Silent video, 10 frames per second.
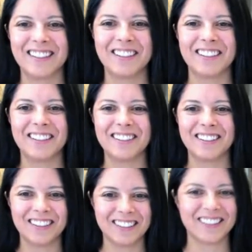
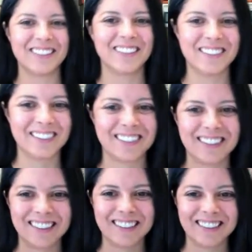
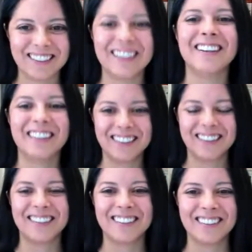
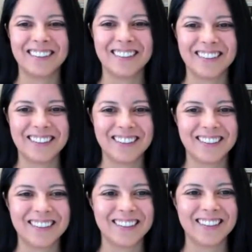
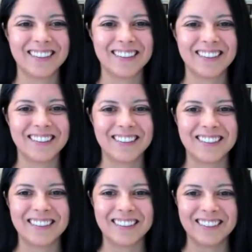
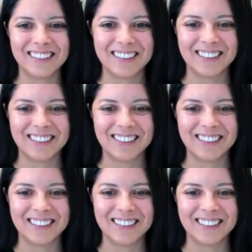[no speech]